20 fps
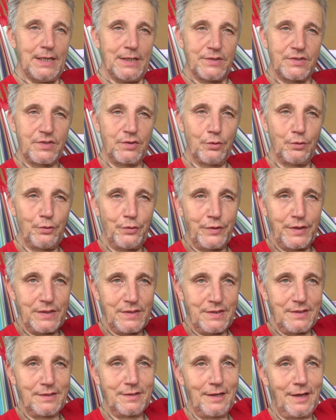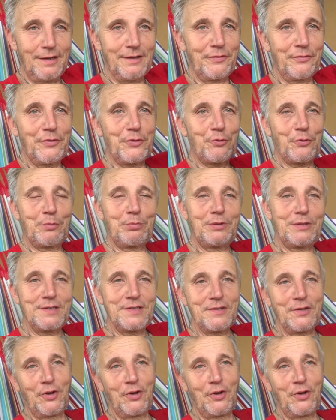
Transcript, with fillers: So this is kind of the ripples